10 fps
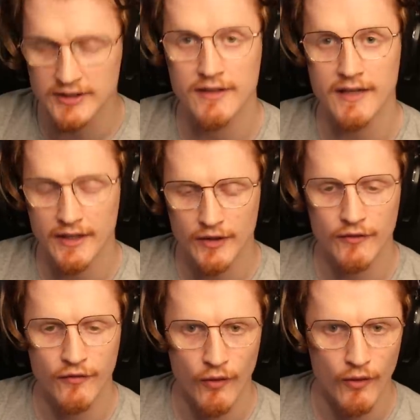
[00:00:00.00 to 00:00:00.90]
So thank you
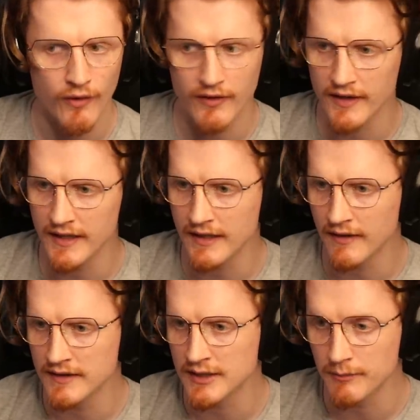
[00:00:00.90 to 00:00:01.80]
for the
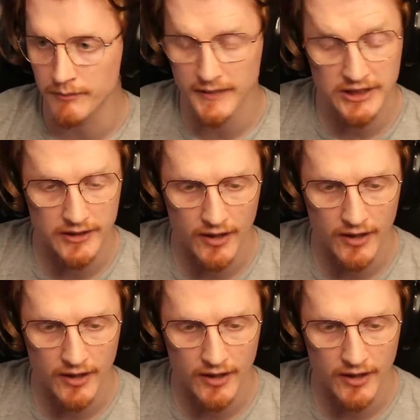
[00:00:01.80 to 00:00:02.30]
submission.